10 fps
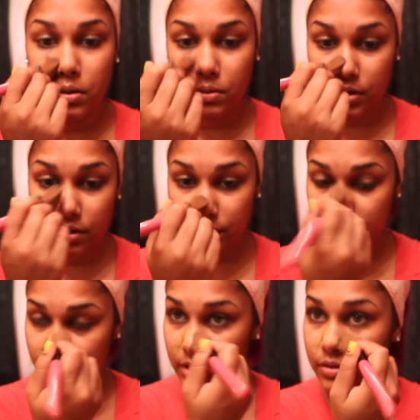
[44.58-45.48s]
whatever
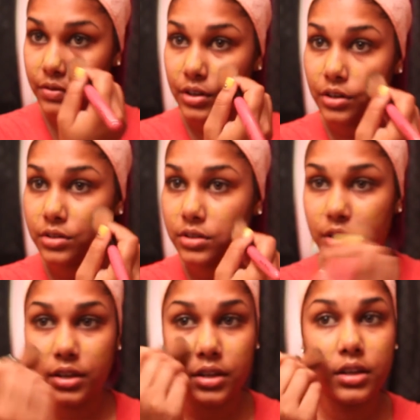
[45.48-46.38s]
is best for your
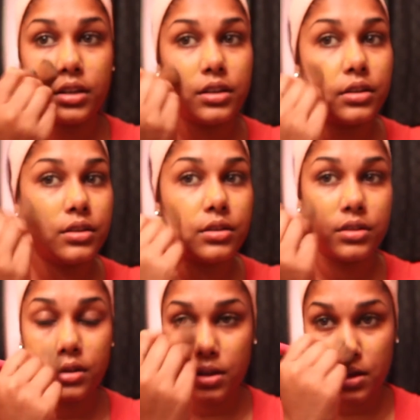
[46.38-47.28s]
skin.
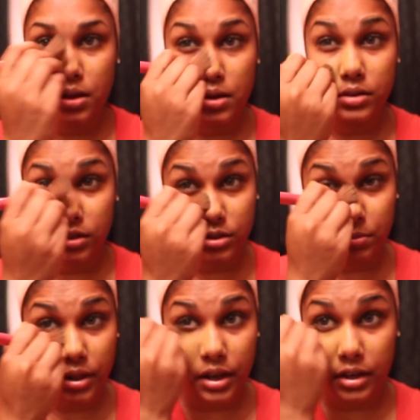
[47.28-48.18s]
Just
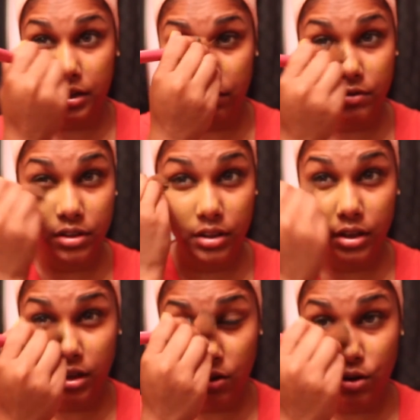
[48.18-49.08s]
apply it
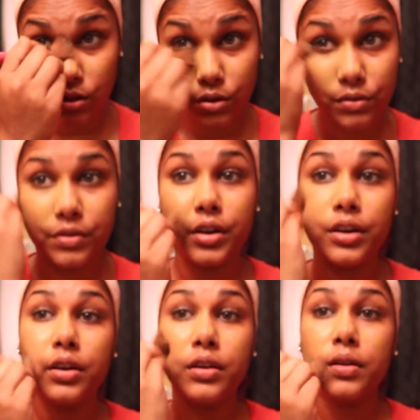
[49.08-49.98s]
evenly all
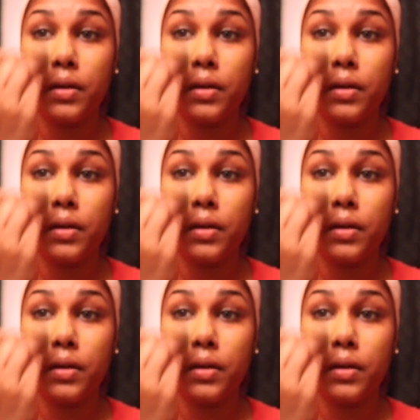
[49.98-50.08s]
over.